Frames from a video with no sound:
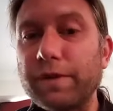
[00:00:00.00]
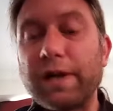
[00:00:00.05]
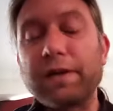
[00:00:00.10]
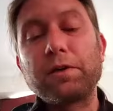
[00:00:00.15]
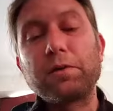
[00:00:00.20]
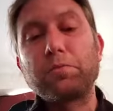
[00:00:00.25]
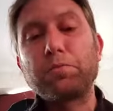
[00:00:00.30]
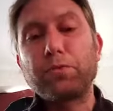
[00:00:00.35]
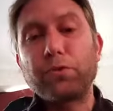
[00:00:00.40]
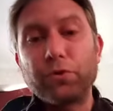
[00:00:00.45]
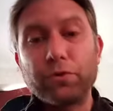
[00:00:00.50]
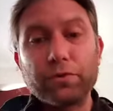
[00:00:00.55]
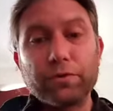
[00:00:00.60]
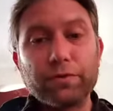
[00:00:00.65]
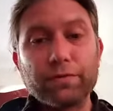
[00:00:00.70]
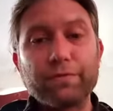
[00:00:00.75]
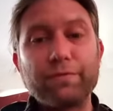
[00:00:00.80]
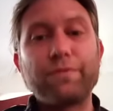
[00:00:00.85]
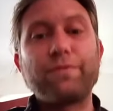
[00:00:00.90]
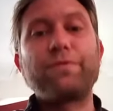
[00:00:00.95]
and
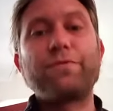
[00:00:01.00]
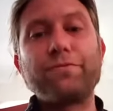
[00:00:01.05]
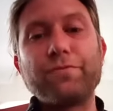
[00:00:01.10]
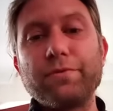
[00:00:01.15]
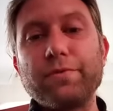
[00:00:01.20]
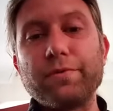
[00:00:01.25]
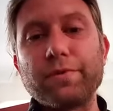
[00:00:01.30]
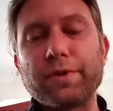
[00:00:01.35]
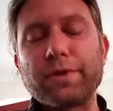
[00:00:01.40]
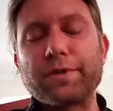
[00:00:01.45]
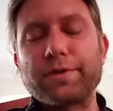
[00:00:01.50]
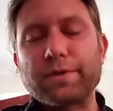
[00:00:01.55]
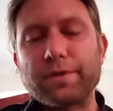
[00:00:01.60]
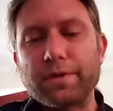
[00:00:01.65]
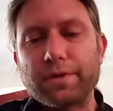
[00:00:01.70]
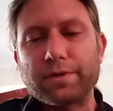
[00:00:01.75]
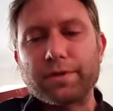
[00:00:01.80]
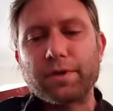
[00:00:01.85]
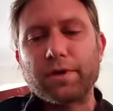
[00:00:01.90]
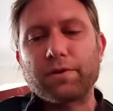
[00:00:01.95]
improve through this.
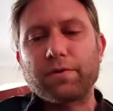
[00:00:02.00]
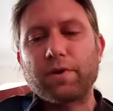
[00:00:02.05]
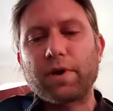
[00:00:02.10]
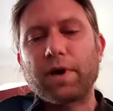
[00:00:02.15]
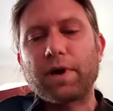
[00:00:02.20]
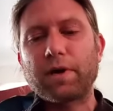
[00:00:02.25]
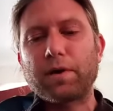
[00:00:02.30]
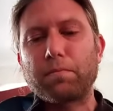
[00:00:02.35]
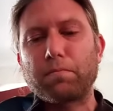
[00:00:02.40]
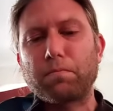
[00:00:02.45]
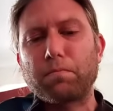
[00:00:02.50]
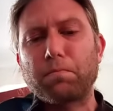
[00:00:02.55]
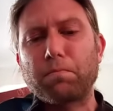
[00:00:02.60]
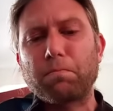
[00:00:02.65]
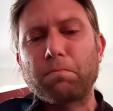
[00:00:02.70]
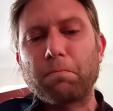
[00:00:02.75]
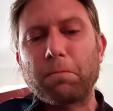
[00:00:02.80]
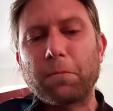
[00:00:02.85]
So I'm,